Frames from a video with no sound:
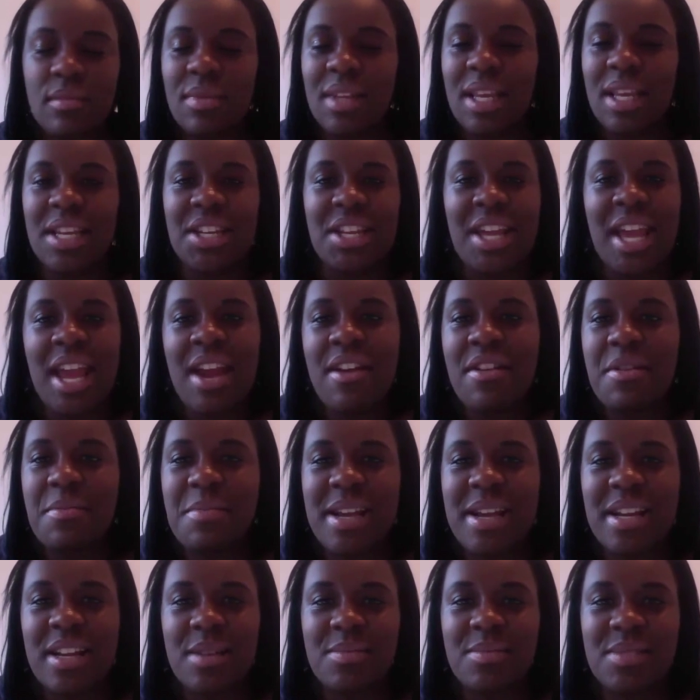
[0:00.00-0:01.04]
and your hair and
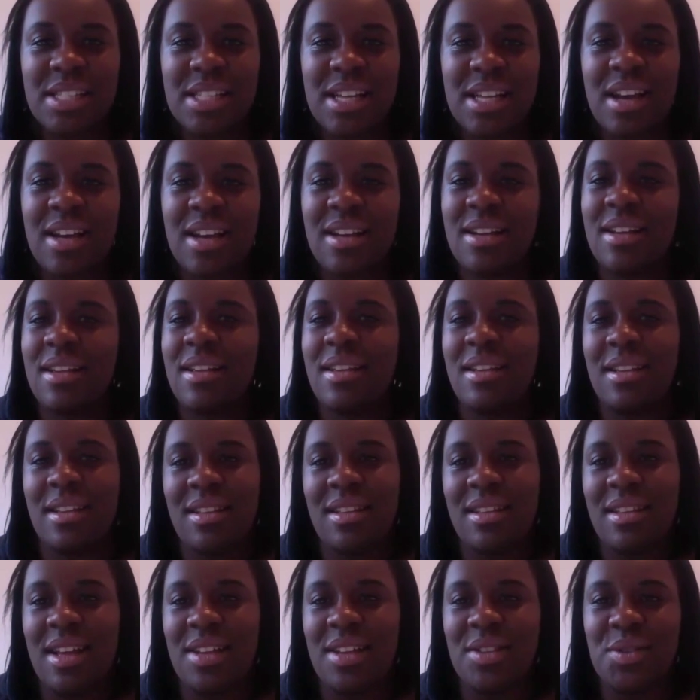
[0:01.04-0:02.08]
makeup's done,
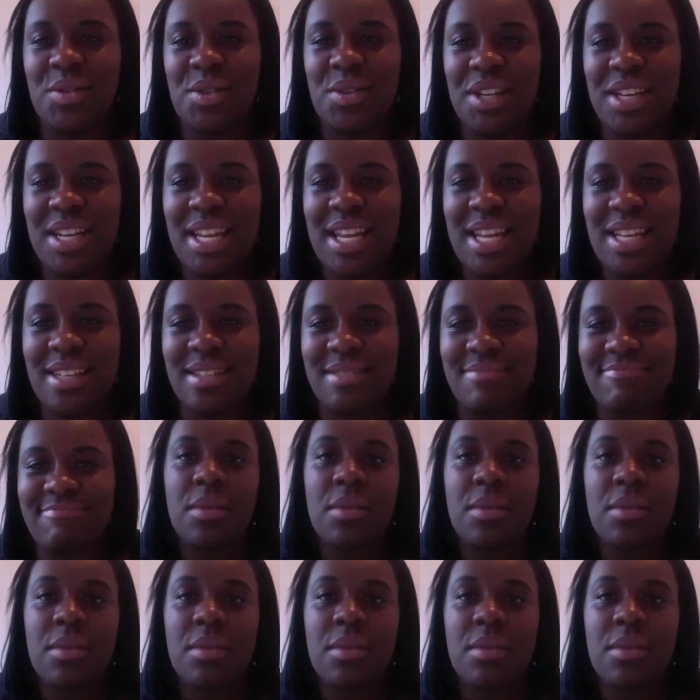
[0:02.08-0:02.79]
that's all you need.